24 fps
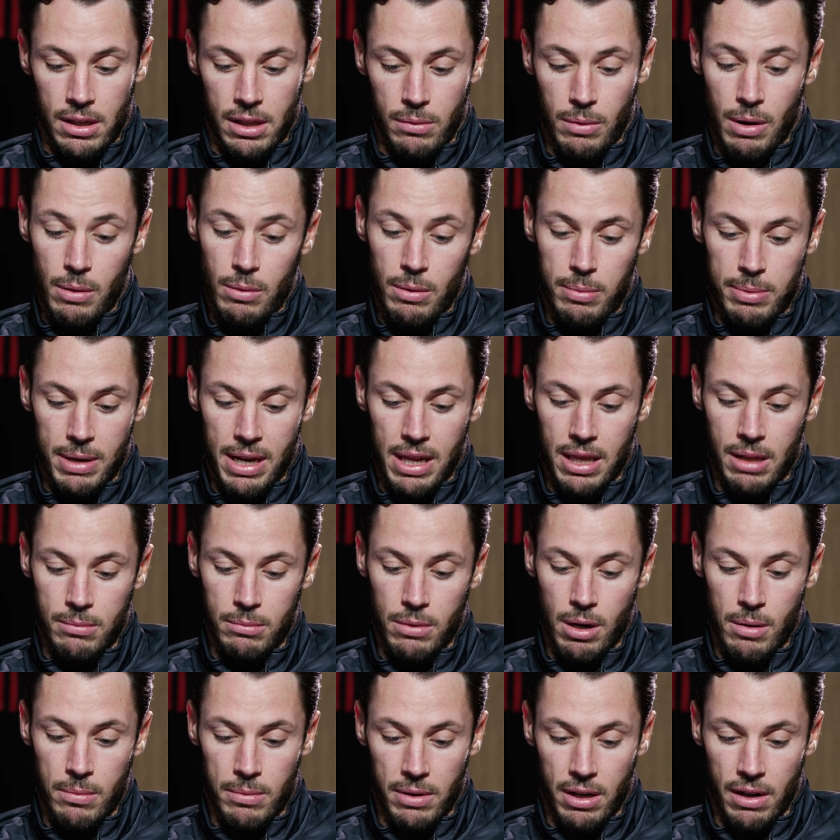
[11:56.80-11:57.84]
the way we're playing at the
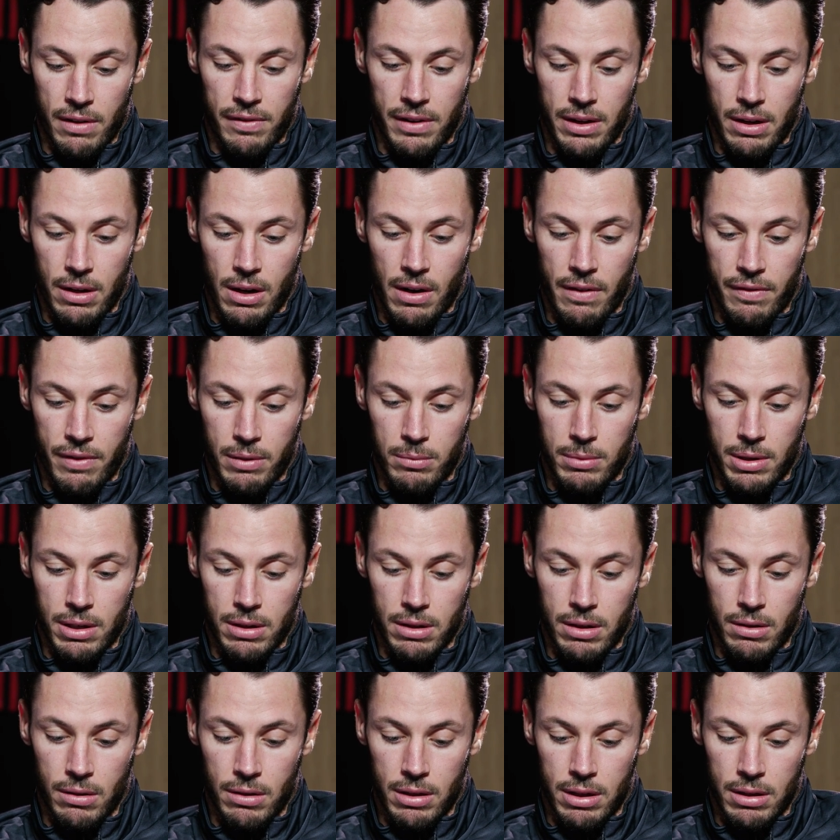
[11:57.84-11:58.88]
moment, I think I think we
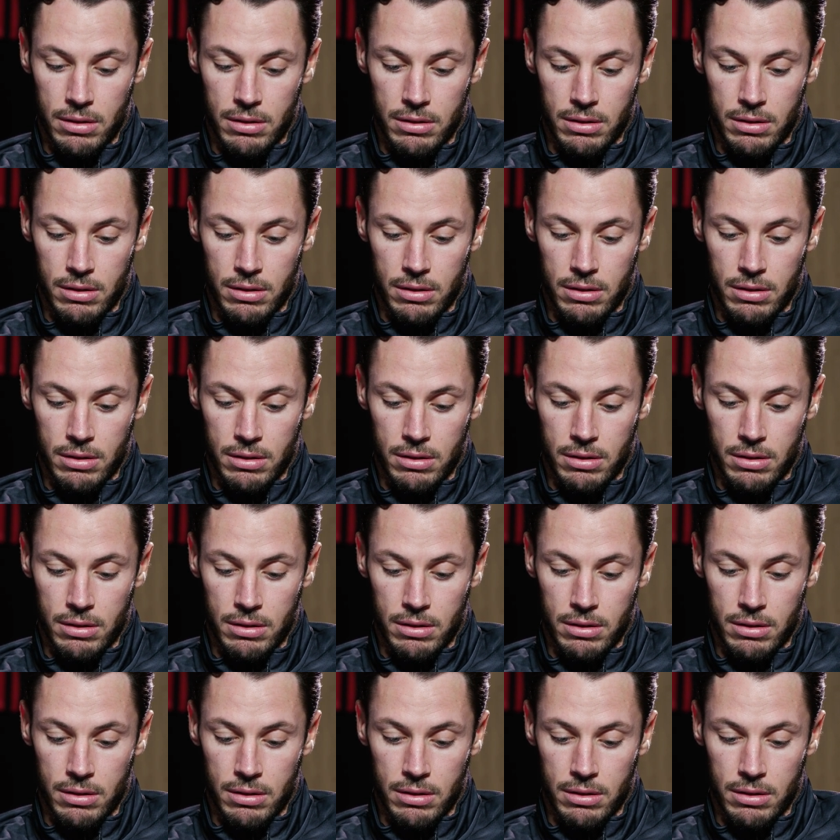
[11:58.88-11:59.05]
can do it.